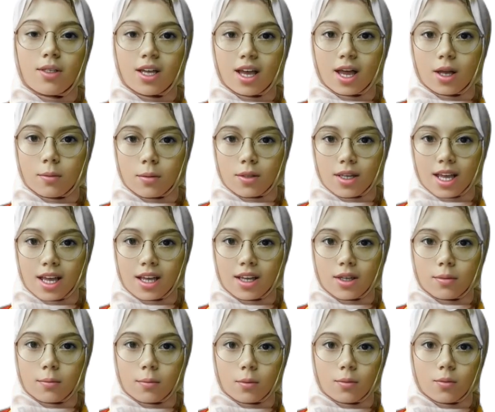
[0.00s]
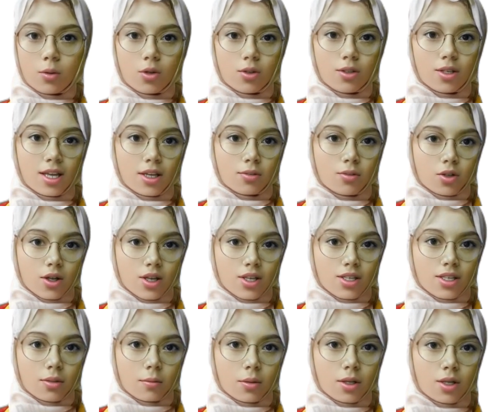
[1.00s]
that can be taken before delivering a
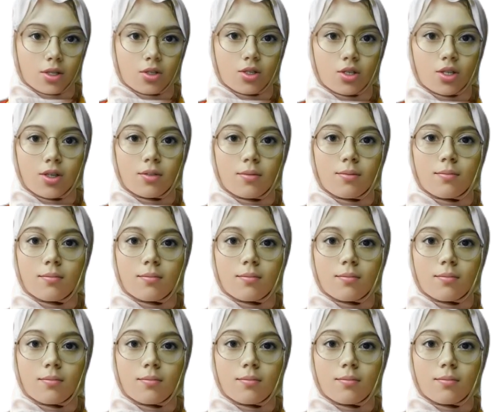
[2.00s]
speech.